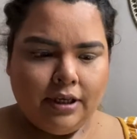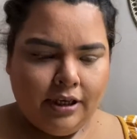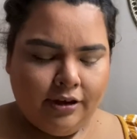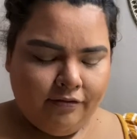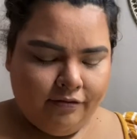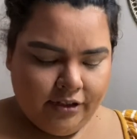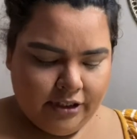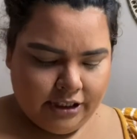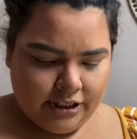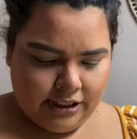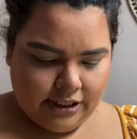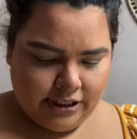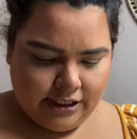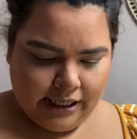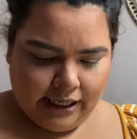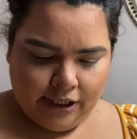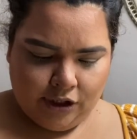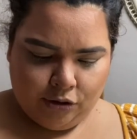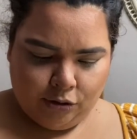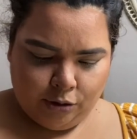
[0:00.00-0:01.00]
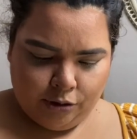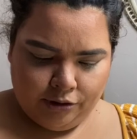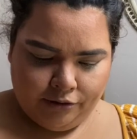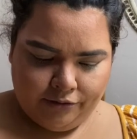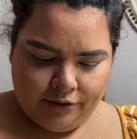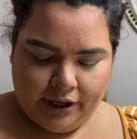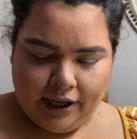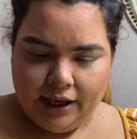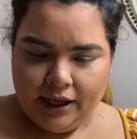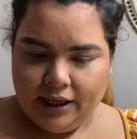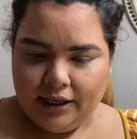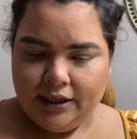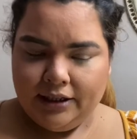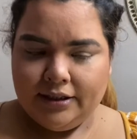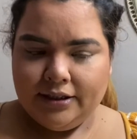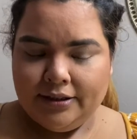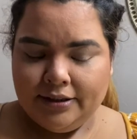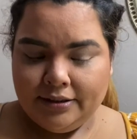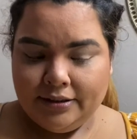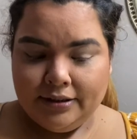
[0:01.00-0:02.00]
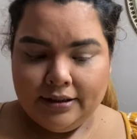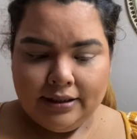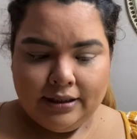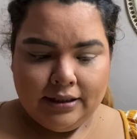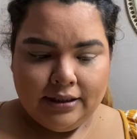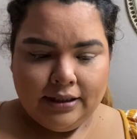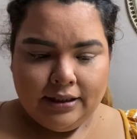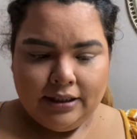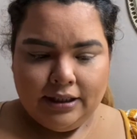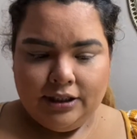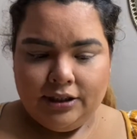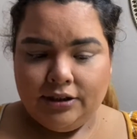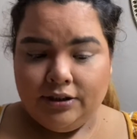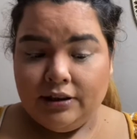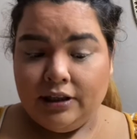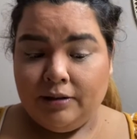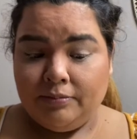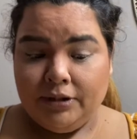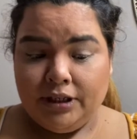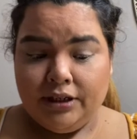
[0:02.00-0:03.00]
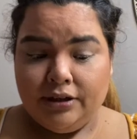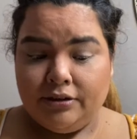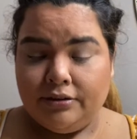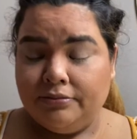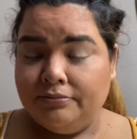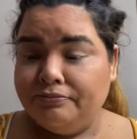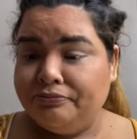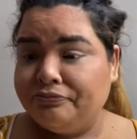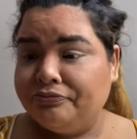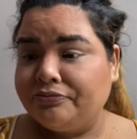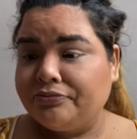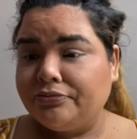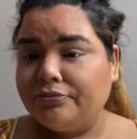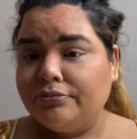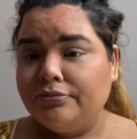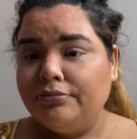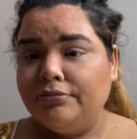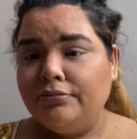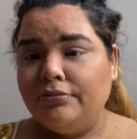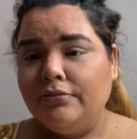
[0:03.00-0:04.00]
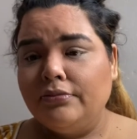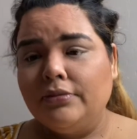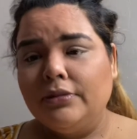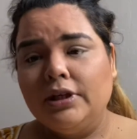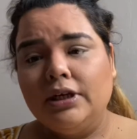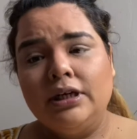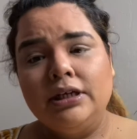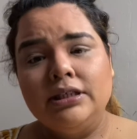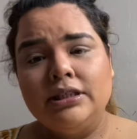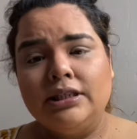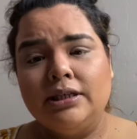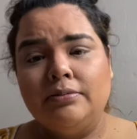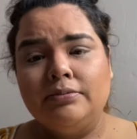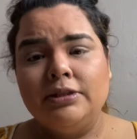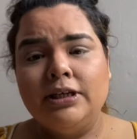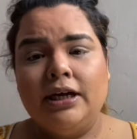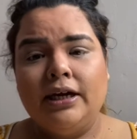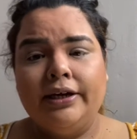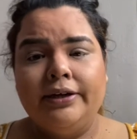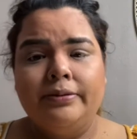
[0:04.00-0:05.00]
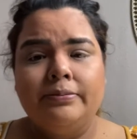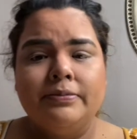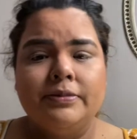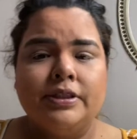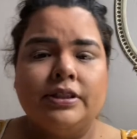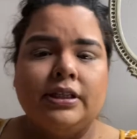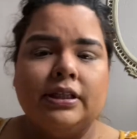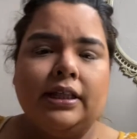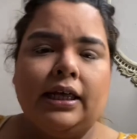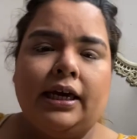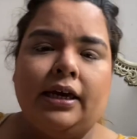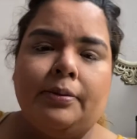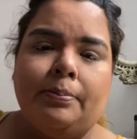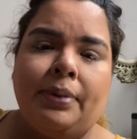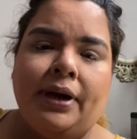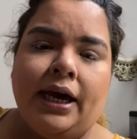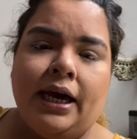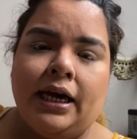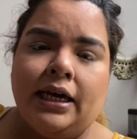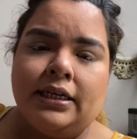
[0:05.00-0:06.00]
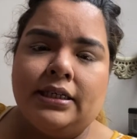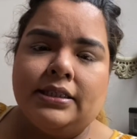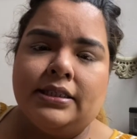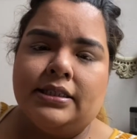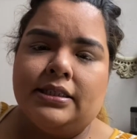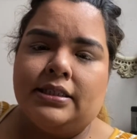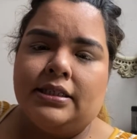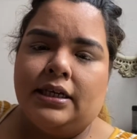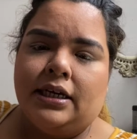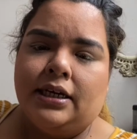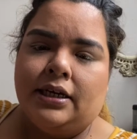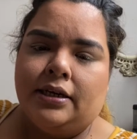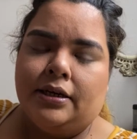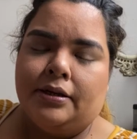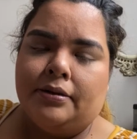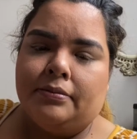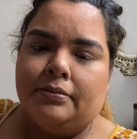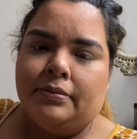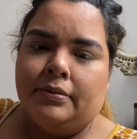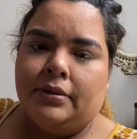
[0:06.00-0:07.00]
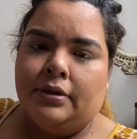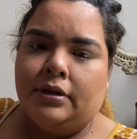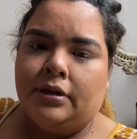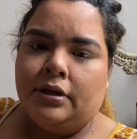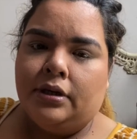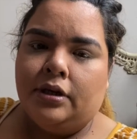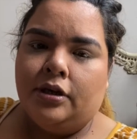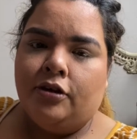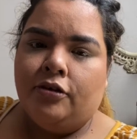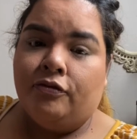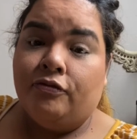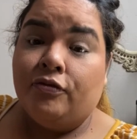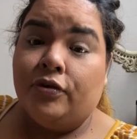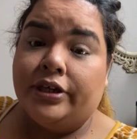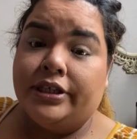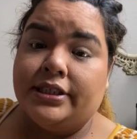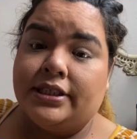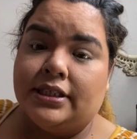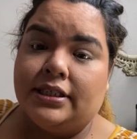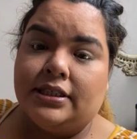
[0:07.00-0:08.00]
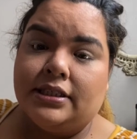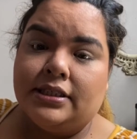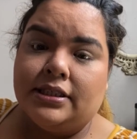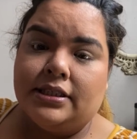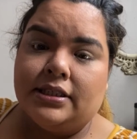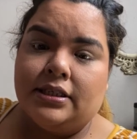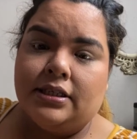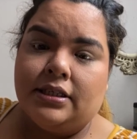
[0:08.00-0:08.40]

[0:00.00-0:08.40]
vicious cycle of that, let me know. Because sometimes like past voices